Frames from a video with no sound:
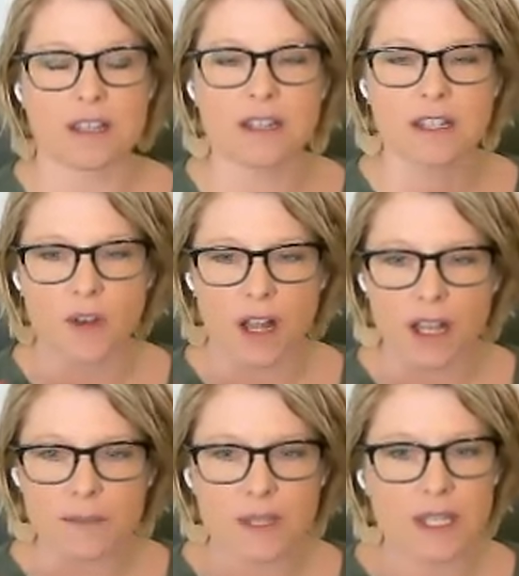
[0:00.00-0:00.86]
It
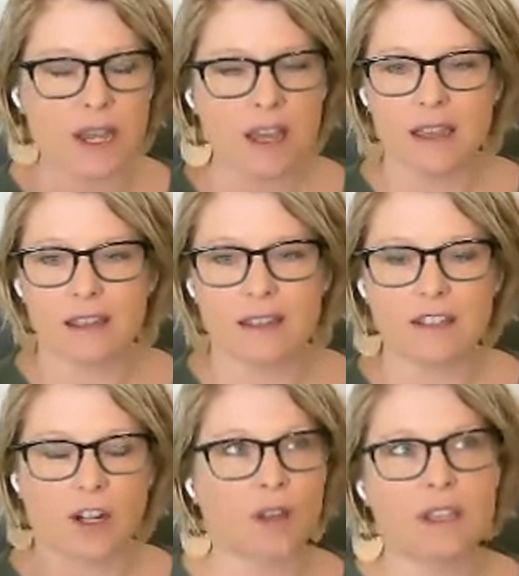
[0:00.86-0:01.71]
develops,
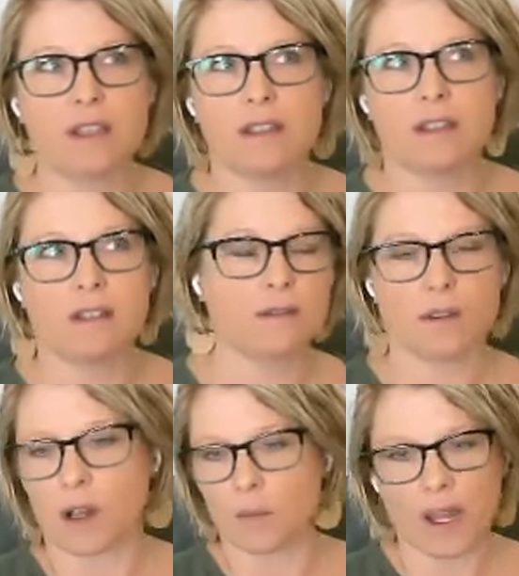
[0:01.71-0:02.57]
you know,
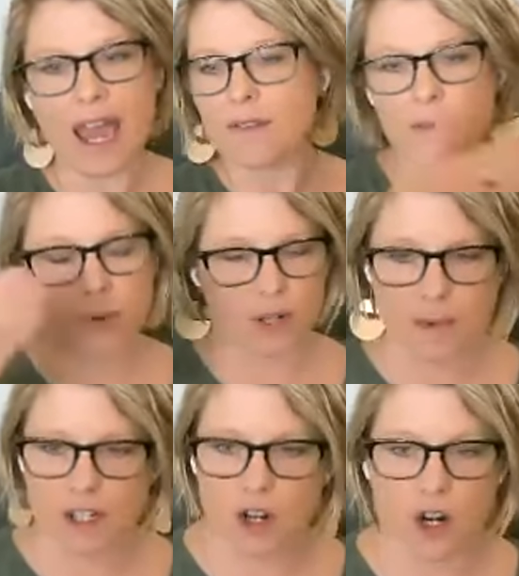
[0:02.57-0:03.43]
we have it
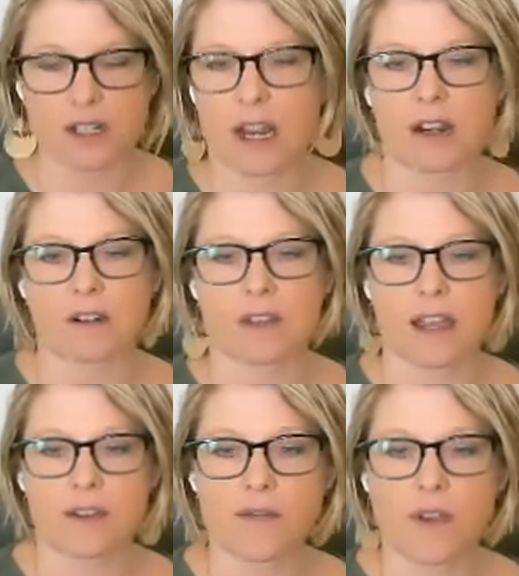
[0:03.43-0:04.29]
pretty much our entire
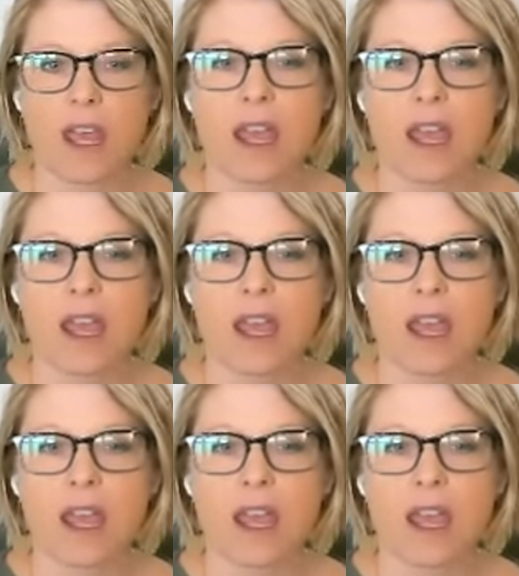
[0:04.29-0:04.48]
life.